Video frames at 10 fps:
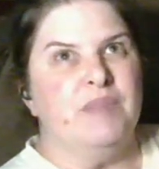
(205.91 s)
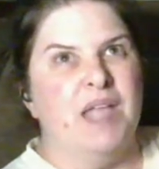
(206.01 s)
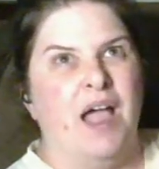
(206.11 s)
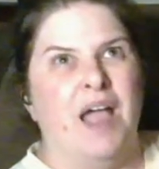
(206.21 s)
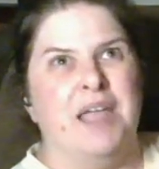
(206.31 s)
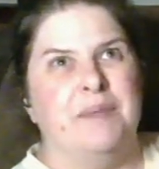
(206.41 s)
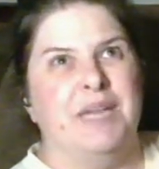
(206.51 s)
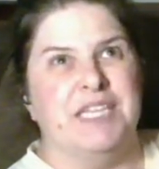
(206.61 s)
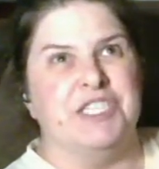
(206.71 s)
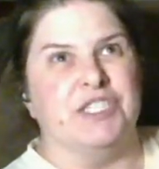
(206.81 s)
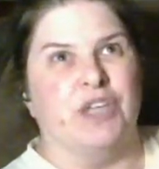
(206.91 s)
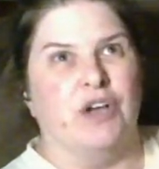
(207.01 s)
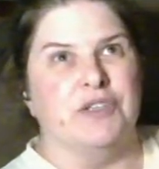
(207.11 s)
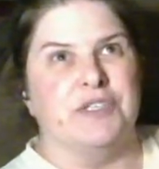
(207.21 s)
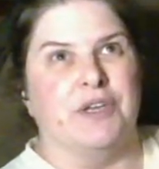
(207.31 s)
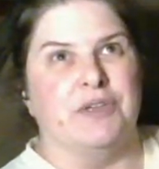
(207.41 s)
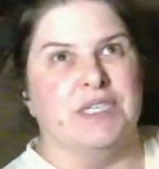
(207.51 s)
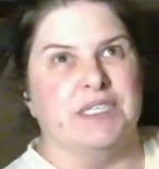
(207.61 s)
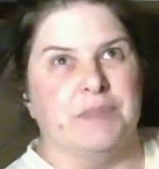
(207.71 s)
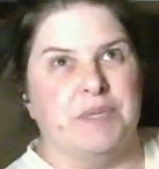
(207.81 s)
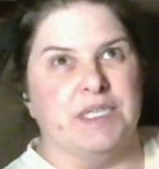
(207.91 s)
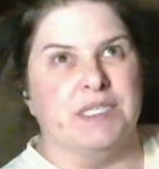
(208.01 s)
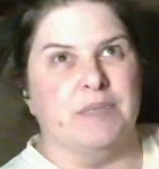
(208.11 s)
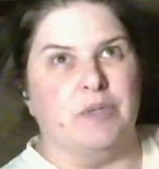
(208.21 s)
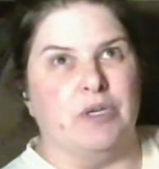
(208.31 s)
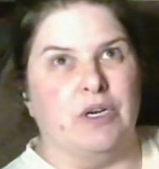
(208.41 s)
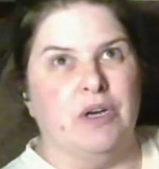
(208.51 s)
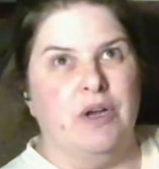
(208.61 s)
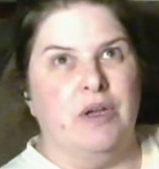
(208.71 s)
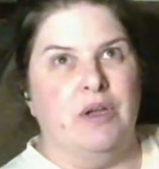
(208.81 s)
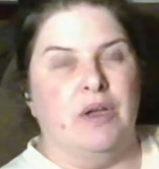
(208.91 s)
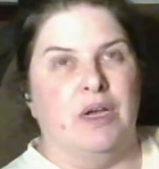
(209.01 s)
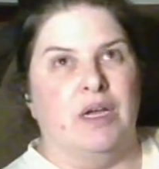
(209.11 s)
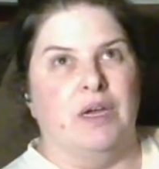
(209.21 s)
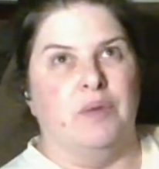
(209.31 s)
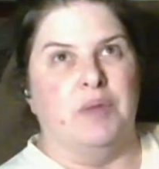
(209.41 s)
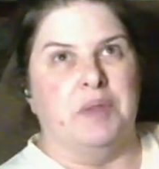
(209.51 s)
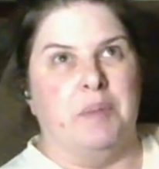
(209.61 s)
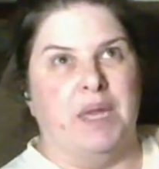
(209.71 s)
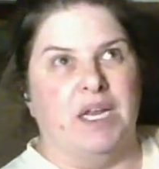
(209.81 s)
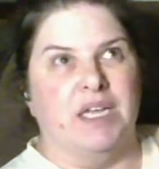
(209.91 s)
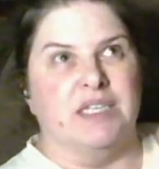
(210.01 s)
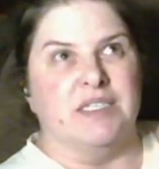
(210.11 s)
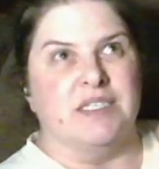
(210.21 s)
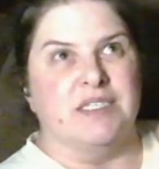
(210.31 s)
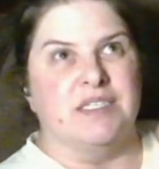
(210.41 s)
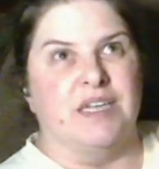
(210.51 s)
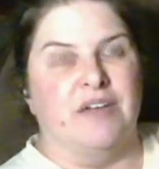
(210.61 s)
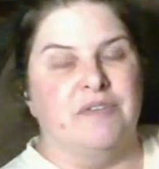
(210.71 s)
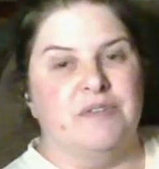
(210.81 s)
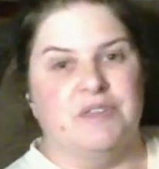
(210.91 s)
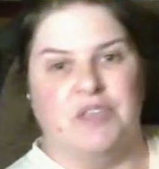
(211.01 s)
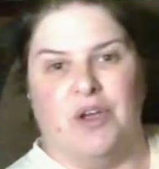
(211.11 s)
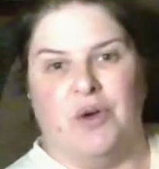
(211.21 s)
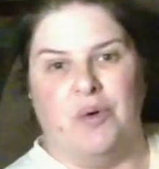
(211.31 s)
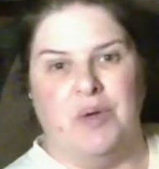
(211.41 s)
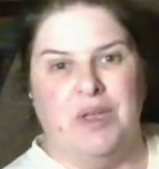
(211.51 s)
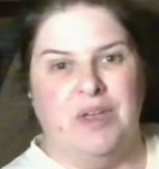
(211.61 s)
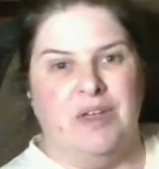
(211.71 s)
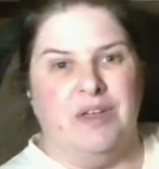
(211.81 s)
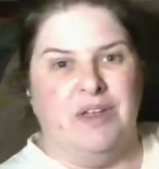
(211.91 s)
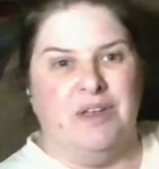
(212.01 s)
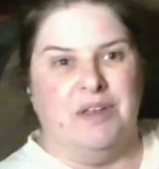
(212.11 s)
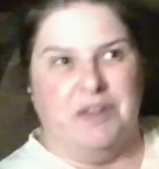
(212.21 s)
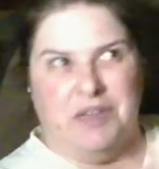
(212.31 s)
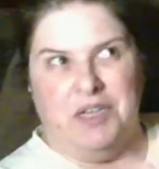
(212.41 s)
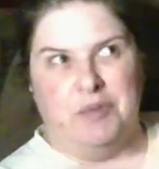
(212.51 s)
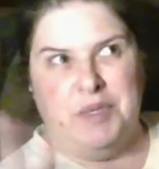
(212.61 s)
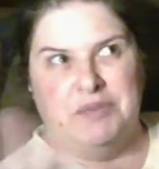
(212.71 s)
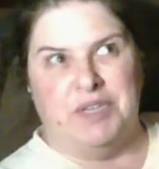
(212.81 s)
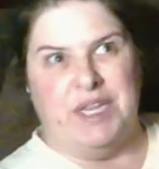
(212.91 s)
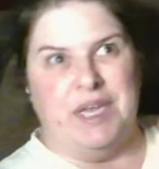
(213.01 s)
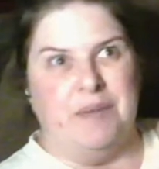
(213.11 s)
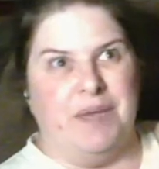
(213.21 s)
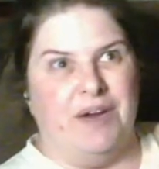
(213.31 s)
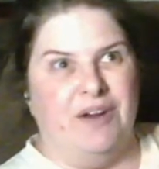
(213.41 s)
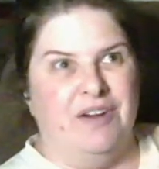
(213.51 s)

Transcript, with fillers: I Am Legend also does something similar uh, with the mannequins and stuff. So a little bit of a theme there.